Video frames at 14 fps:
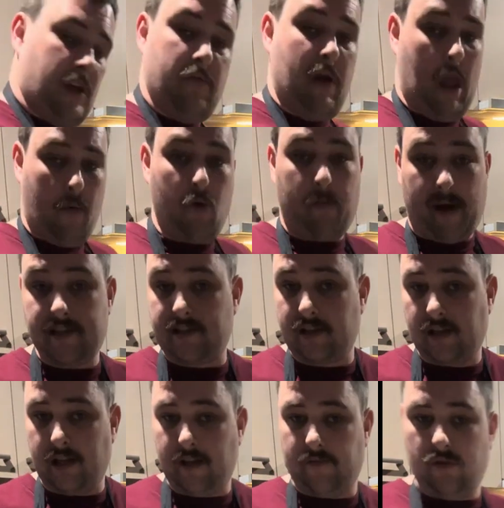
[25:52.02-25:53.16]
it will
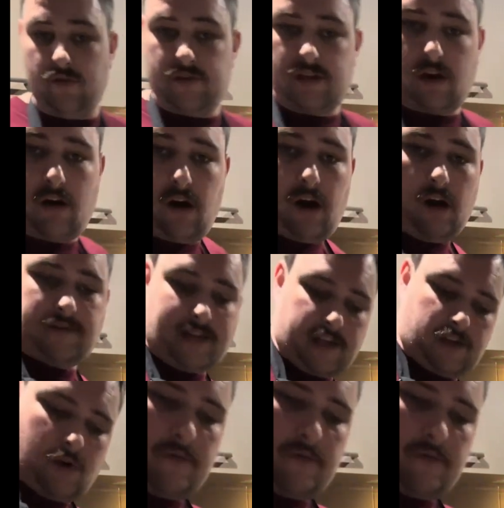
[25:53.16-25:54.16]
basically give you, so I'll take you